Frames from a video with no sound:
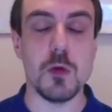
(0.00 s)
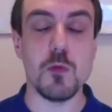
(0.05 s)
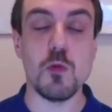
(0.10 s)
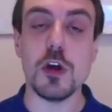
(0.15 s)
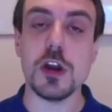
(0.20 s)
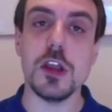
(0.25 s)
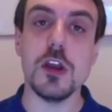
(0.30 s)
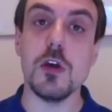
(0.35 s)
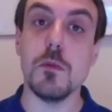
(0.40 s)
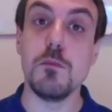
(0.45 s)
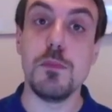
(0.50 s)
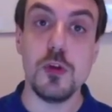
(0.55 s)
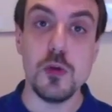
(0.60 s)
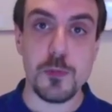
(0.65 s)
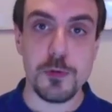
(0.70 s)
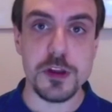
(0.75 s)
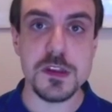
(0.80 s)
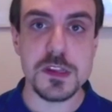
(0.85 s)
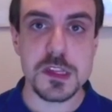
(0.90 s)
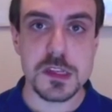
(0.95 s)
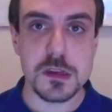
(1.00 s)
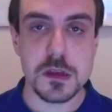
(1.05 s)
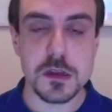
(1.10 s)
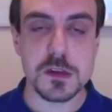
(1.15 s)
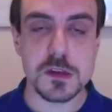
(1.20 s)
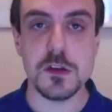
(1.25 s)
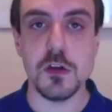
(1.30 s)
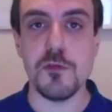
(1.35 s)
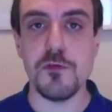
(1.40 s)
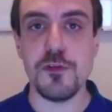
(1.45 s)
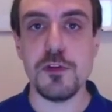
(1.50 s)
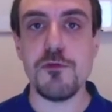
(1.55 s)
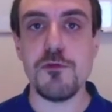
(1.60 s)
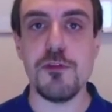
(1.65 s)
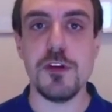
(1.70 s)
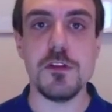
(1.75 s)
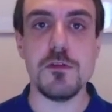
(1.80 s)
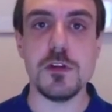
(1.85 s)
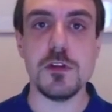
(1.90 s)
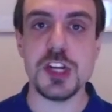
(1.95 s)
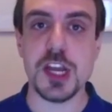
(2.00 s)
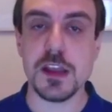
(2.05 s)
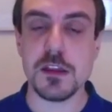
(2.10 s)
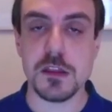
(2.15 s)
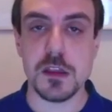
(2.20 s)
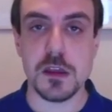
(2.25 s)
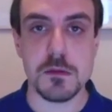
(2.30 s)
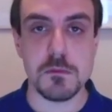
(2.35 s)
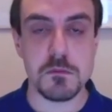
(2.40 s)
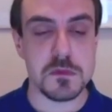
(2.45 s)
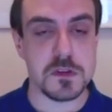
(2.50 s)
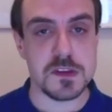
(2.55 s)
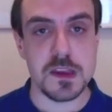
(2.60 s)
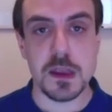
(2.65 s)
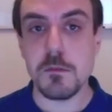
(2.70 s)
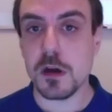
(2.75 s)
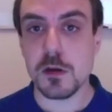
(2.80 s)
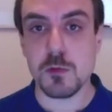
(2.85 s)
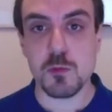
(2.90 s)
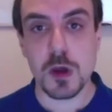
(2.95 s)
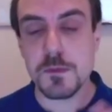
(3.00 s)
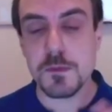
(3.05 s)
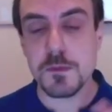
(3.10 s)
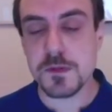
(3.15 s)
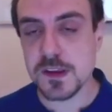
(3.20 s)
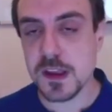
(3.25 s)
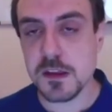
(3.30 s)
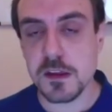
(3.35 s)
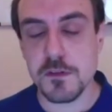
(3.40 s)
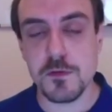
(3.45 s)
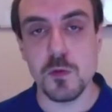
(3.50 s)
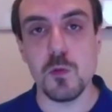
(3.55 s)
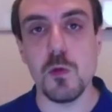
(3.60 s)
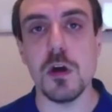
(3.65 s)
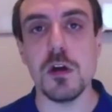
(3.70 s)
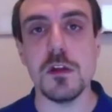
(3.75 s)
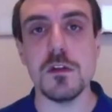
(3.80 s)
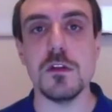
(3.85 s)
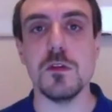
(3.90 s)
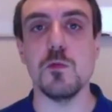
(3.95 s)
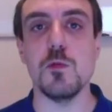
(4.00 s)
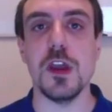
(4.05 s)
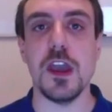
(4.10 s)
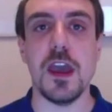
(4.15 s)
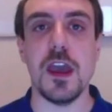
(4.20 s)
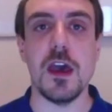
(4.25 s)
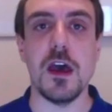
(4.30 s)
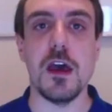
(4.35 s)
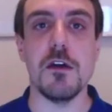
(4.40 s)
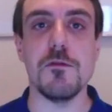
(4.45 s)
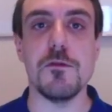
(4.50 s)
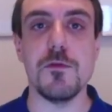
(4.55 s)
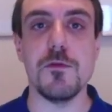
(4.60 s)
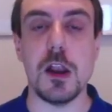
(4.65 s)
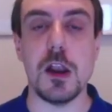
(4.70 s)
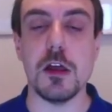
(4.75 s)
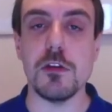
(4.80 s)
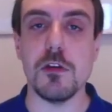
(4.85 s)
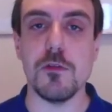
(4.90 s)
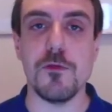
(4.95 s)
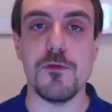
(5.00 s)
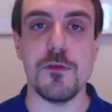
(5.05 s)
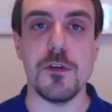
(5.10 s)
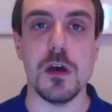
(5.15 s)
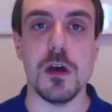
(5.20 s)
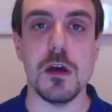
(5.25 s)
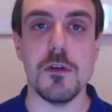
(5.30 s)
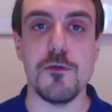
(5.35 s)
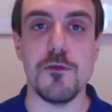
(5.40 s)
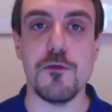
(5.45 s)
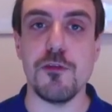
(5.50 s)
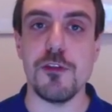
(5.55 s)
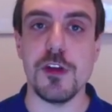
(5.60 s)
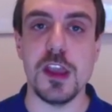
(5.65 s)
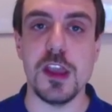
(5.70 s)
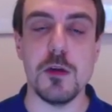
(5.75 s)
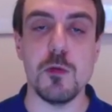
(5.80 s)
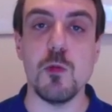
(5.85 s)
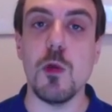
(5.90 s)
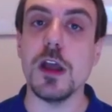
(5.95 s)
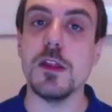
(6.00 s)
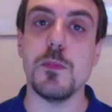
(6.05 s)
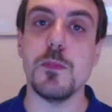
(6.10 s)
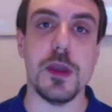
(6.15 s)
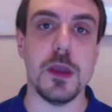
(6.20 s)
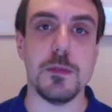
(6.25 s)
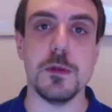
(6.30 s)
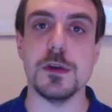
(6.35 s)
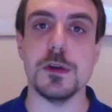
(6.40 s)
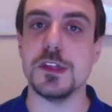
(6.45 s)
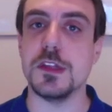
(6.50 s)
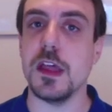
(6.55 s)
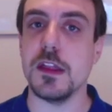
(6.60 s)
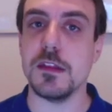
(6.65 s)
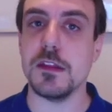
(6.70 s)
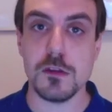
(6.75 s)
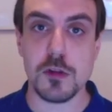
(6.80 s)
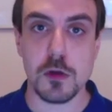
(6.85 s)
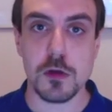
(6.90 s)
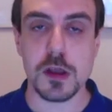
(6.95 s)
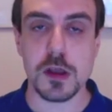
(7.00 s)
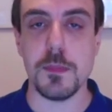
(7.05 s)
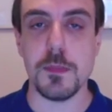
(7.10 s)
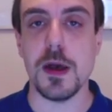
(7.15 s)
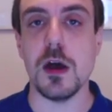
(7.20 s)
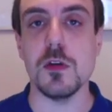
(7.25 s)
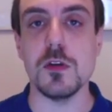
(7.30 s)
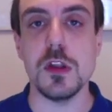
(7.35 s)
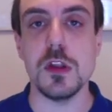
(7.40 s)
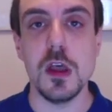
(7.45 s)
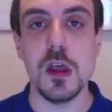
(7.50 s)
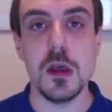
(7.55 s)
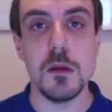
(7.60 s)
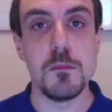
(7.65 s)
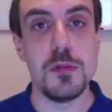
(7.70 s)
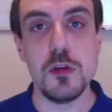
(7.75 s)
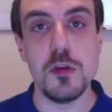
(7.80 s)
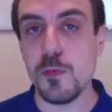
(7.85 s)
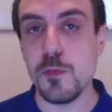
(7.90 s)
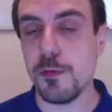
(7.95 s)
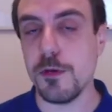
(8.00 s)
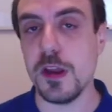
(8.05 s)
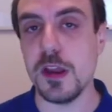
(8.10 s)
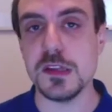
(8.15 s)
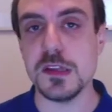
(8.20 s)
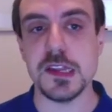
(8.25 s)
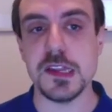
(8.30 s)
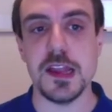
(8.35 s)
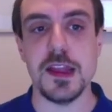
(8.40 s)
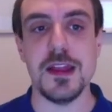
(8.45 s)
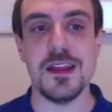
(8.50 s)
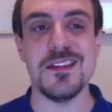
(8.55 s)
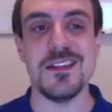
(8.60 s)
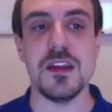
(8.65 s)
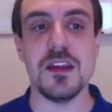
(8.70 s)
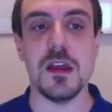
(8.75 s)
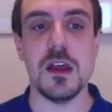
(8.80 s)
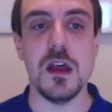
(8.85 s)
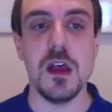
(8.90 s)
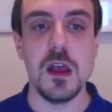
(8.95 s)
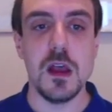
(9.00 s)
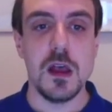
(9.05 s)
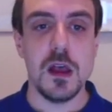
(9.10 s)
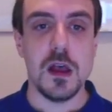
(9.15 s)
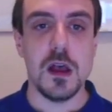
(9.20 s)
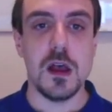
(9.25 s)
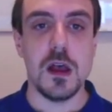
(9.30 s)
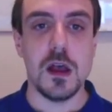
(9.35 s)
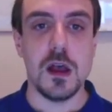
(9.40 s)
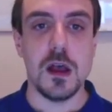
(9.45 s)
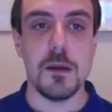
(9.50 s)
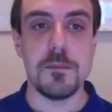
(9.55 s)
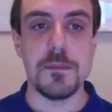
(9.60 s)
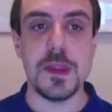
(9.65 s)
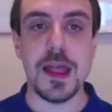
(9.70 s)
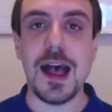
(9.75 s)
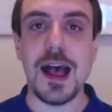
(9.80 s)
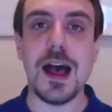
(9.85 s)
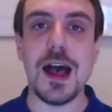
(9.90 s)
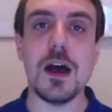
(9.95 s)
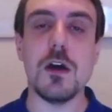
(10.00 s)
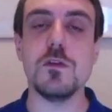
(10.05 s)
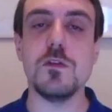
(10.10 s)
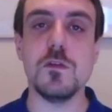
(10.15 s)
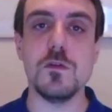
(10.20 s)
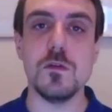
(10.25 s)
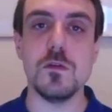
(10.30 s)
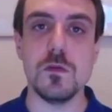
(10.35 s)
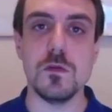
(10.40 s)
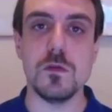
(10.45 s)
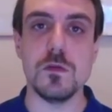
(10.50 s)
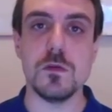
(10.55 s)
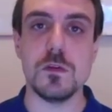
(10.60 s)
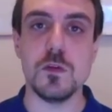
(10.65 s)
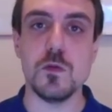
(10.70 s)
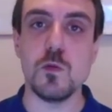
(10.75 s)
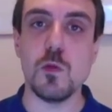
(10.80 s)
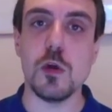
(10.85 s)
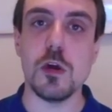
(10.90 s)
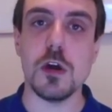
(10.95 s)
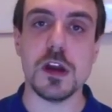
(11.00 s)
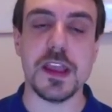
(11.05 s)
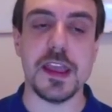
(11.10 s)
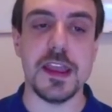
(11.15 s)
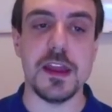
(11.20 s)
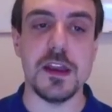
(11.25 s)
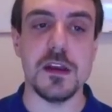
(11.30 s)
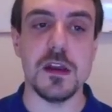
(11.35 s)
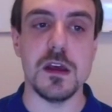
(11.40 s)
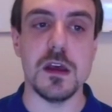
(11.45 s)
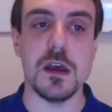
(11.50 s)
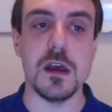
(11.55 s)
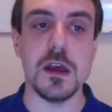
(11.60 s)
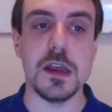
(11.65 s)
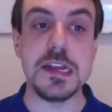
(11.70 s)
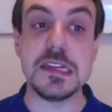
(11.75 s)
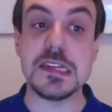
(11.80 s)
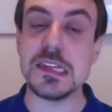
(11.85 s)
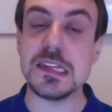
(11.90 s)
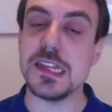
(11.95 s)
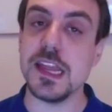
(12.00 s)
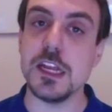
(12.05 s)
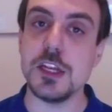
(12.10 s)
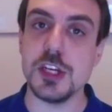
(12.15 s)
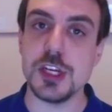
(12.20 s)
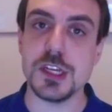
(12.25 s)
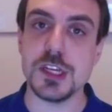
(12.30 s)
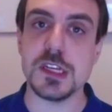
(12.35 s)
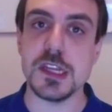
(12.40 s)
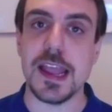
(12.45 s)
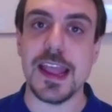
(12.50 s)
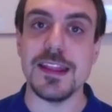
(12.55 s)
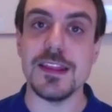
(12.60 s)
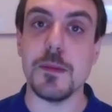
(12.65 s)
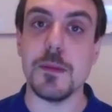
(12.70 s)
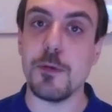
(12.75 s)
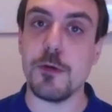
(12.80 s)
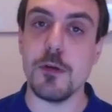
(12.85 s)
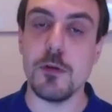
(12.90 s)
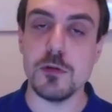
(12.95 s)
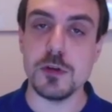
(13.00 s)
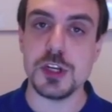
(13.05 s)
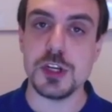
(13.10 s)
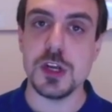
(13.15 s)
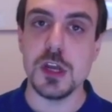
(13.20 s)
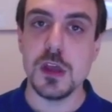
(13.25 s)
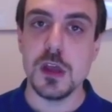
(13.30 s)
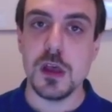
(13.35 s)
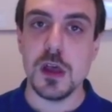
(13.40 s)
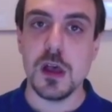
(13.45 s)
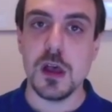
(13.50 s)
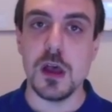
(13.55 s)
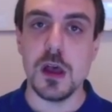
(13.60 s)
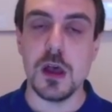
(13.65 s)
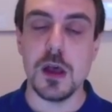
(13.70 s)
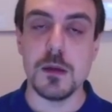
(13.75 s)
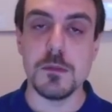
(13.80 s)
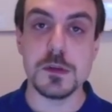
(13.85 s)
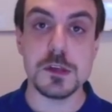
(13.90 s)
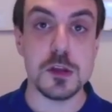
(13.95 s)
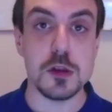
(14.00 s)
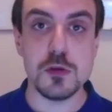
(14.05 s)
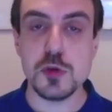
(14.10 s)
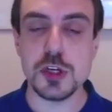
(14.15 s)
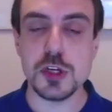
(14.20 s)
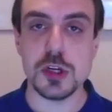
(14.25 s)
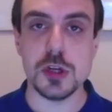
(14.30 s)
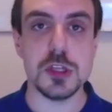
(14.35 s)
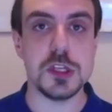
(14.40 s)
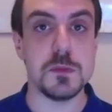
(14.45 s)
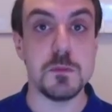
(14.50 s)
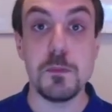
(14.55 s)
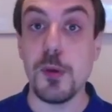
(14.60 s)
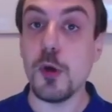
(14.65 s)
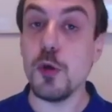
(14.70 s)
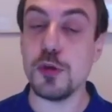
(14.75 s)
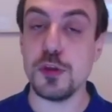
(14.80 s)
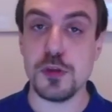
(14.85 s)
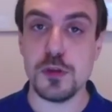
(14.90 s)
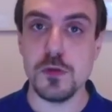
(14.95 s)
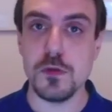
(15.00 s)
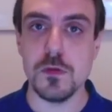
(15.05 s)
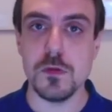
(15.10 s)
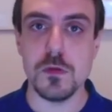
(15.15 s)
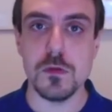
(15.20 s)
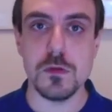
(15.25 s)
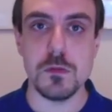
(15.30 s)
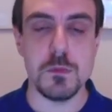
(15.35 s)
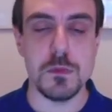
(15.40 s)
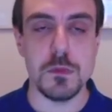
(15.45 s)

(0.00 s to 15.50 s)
working on blueprints. So feel free to check the CyberArk website if you want. We have a lot of free white papers that talk about blueprints and how to work in stages and approach solutions both to